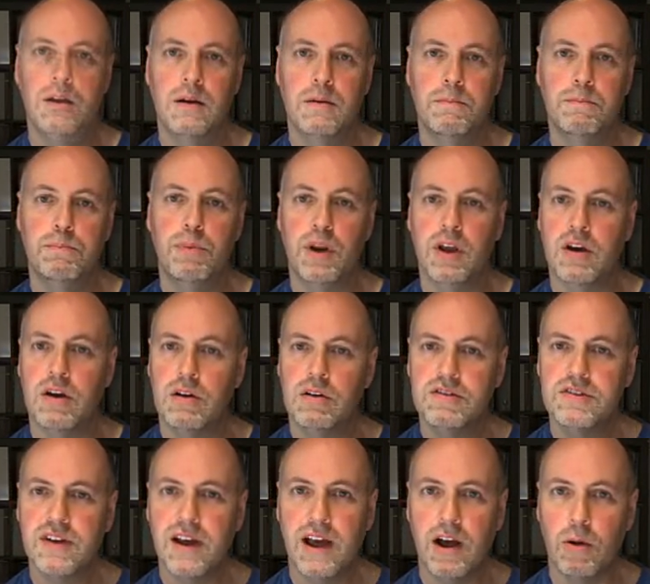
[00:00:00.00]
But it can
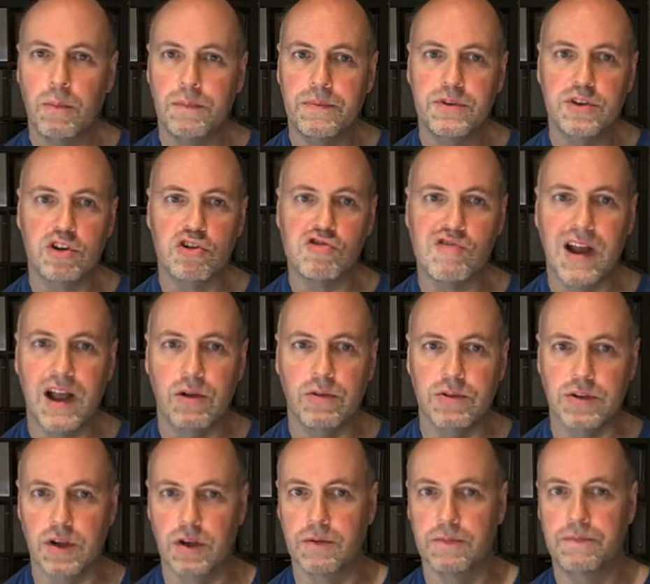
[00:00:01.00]
also help to ground
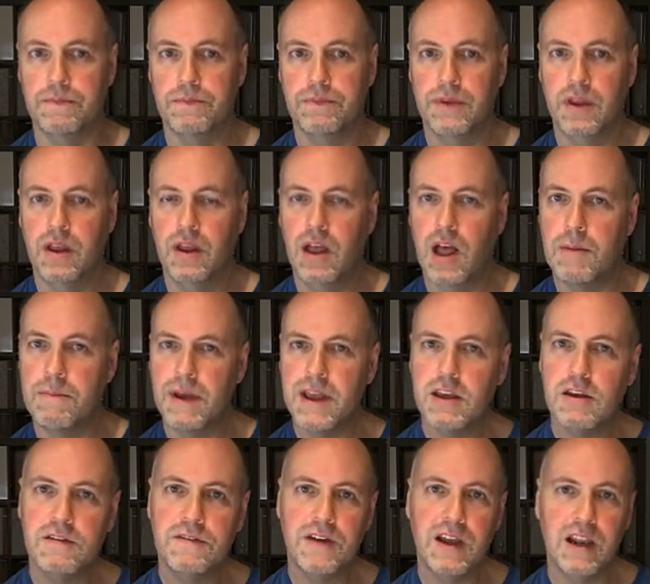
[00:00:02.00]
you and make
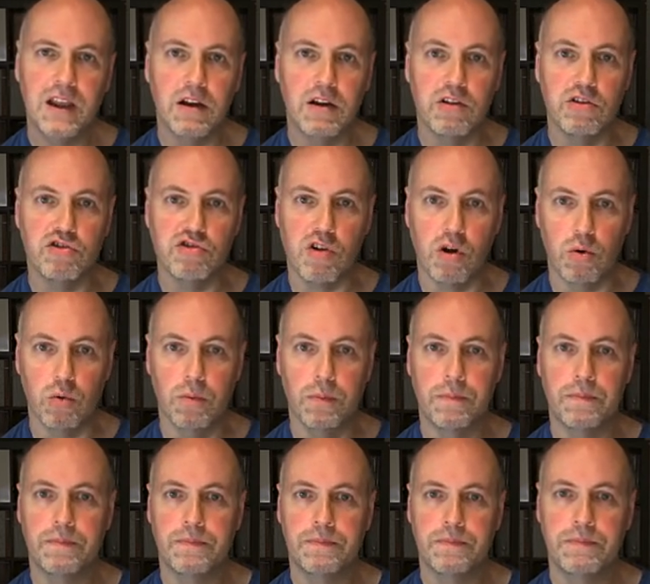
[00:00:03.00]
you feel in control,
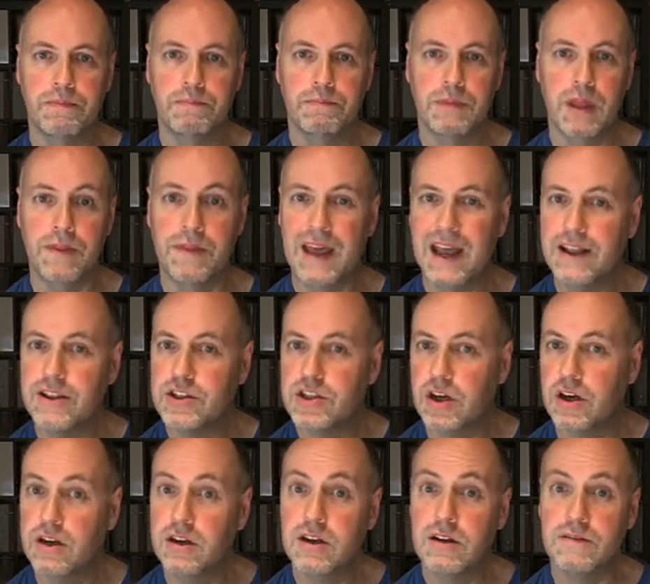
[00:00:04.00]
and that in
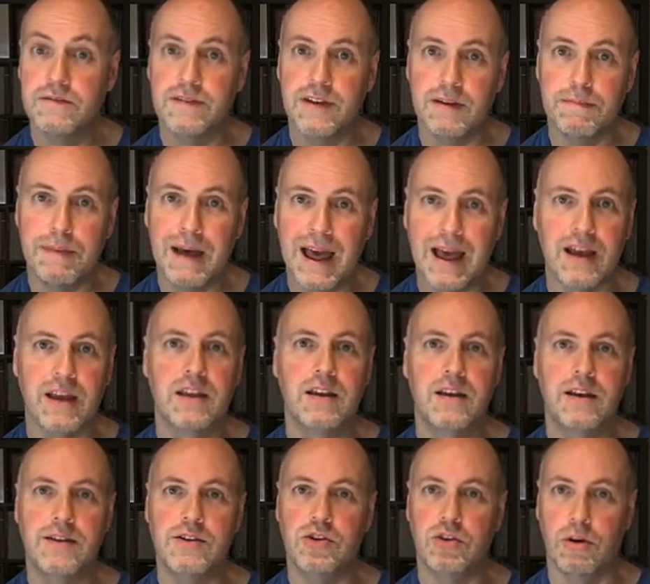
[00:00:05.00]
turn can feed back
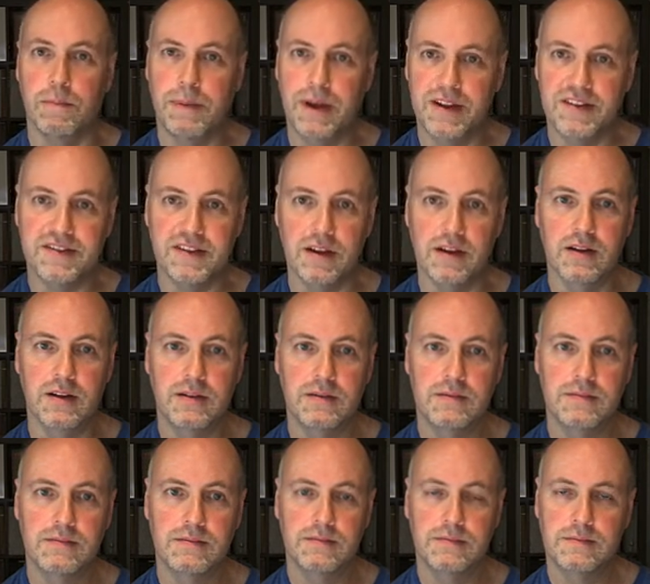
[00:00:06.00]
into your pacing.
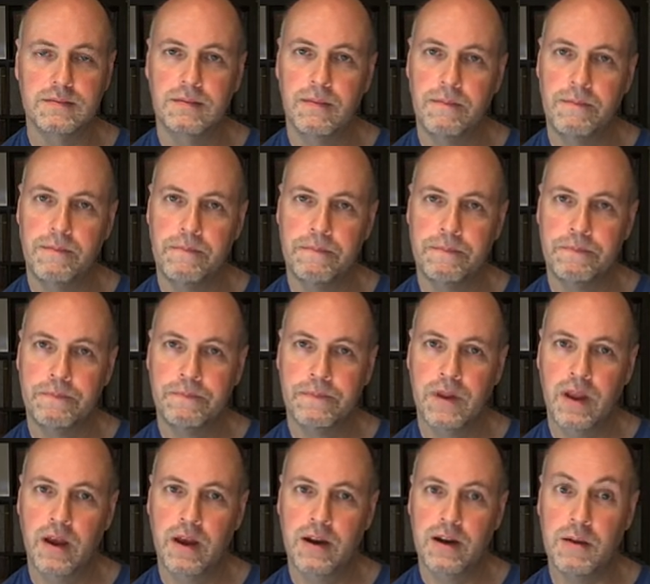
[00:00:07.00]

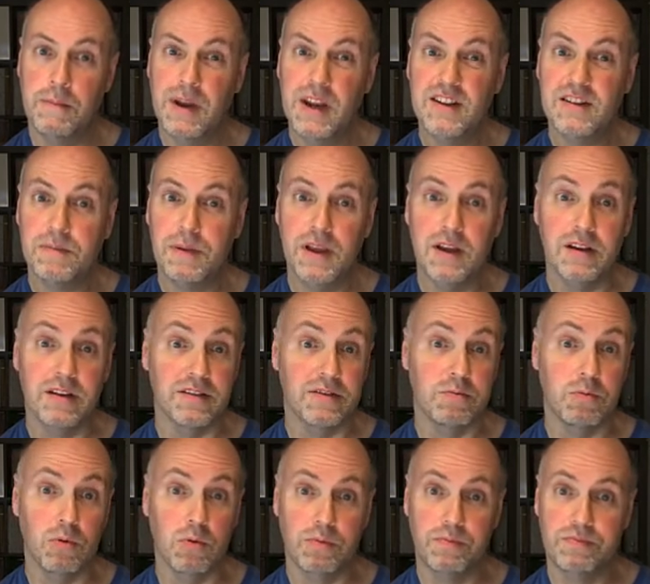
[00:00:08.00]
Now, many speakers
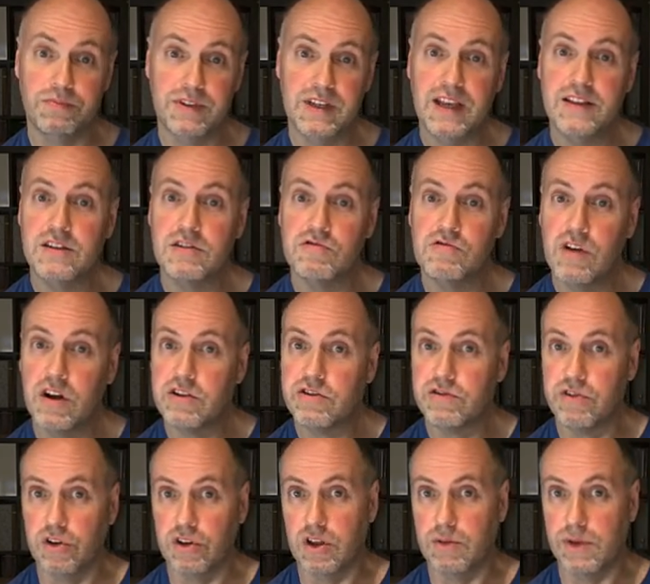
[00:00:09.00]
will tend to rush
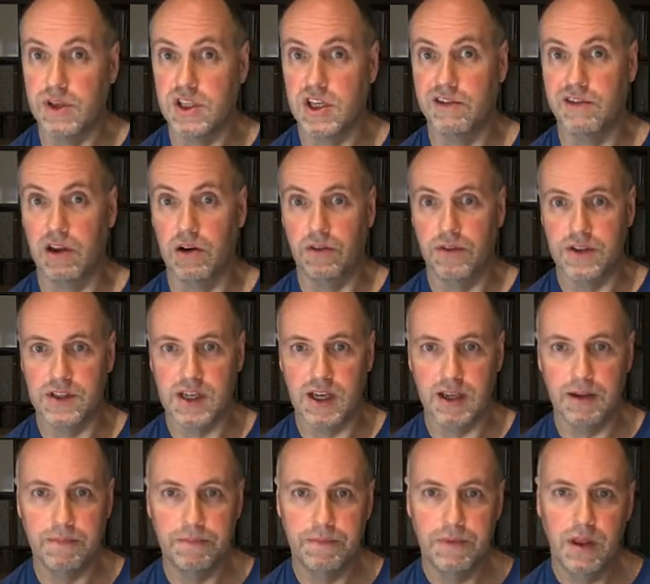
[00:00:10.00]
through their material on the day,
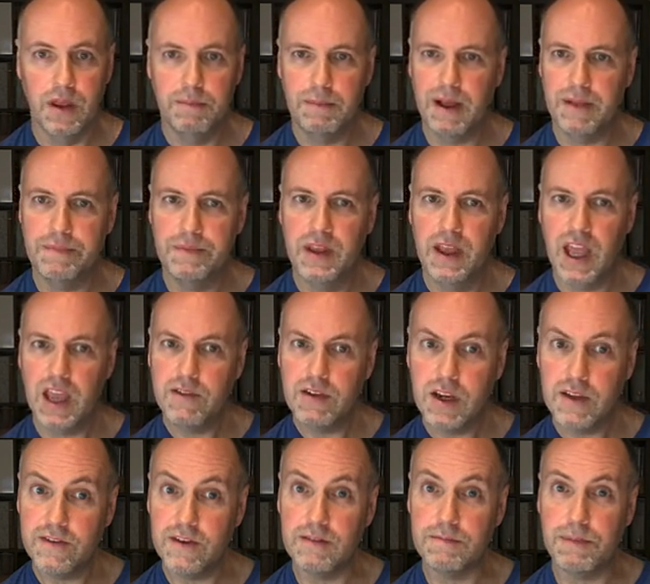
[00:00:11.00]
but even
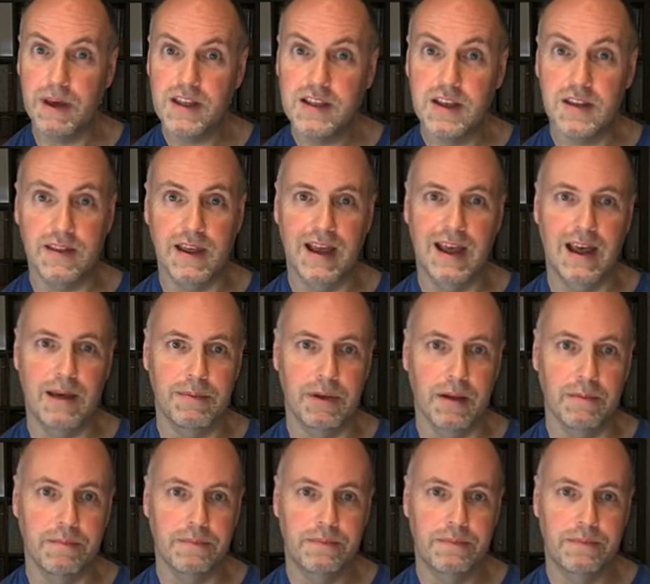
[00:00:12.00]
if you've beaten that habit,